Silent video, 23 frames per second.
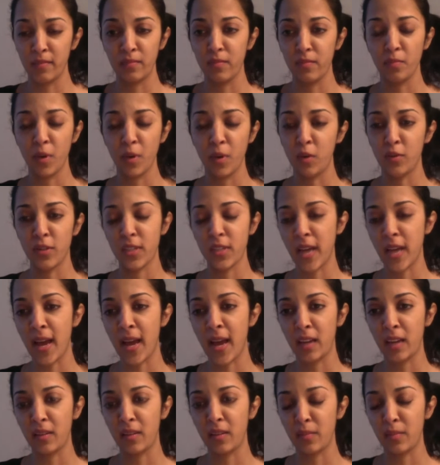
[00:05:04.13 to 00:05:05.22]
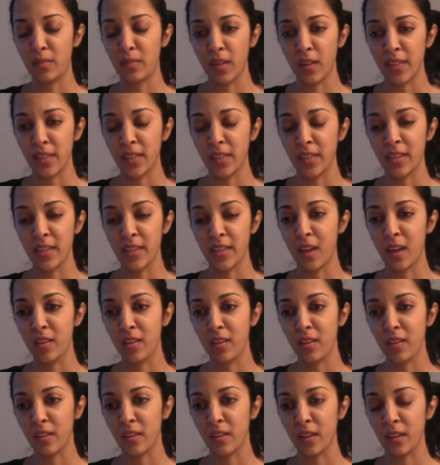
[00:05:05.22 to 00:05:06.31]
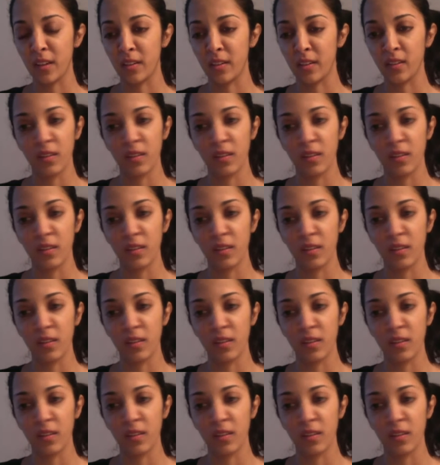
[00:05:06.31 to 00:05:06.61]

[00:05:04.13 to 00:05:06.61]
both sad, melding together, and.